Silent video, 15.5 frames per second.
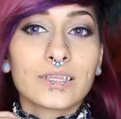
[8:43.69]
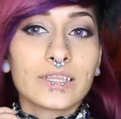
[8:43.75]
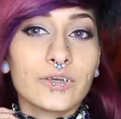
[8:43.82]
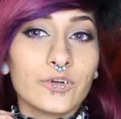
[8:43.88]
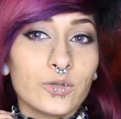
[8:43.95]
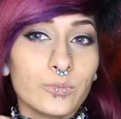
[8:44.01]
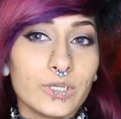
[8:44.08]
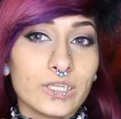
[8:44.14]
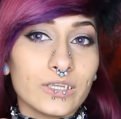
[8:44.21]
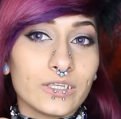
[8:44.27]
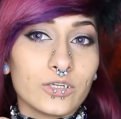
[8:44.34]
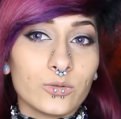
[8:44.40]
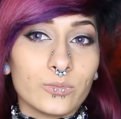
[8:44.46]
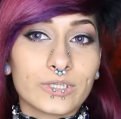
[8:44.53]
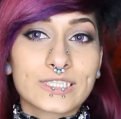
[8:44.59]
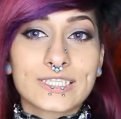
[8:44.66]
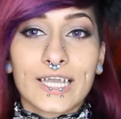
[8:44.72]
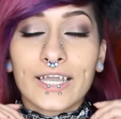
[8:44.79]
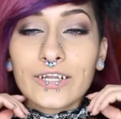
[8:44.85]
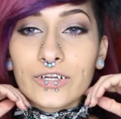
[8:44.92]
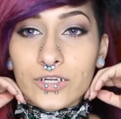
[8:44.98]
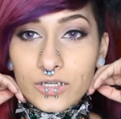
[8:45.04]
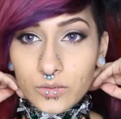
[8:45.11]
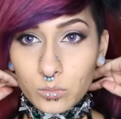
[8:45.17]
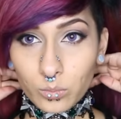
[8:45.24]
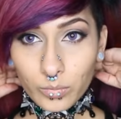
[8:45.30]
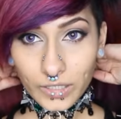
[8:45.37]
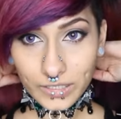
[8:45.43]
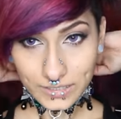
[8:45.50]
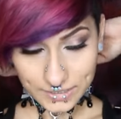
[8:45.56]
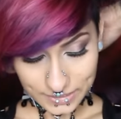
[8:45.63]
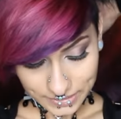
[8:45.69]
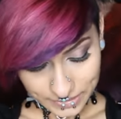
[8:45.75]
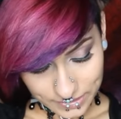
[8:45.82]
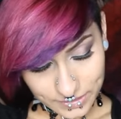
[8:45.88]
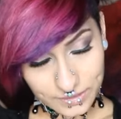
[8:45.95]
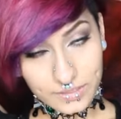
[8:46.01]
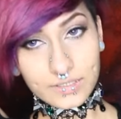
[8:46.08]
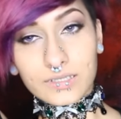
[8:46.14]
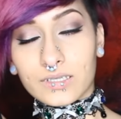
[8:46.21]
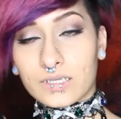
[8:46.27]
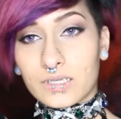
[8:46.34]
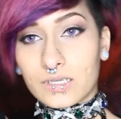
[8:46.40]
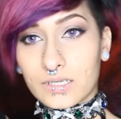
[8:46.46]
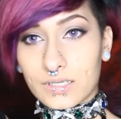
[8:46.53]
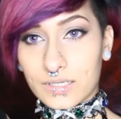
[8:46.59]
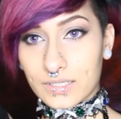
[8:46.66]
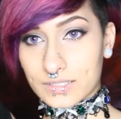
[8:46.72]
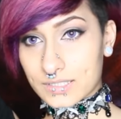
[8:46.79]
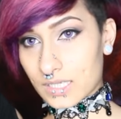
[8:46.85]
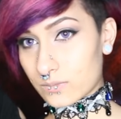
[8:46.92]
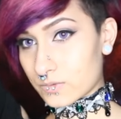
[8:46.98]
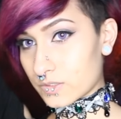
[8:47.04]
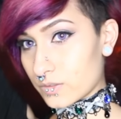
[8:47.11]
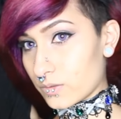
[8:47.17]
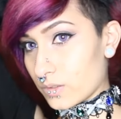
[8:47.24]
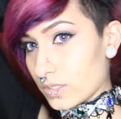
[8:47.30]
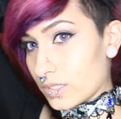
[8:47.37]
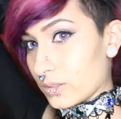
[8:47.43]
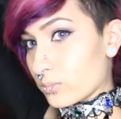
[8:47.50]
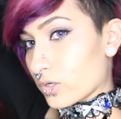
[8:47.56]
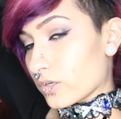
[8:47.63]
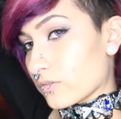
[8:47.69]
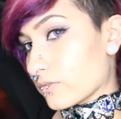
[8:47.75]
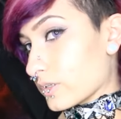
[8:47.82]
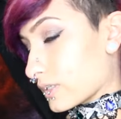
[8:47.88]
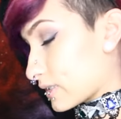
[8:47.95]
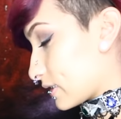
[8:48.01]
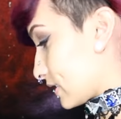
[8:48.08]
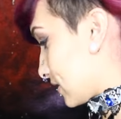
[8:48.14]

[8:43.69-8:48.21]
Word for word: then it would be a little bit tighter, but it's absolutely perfect.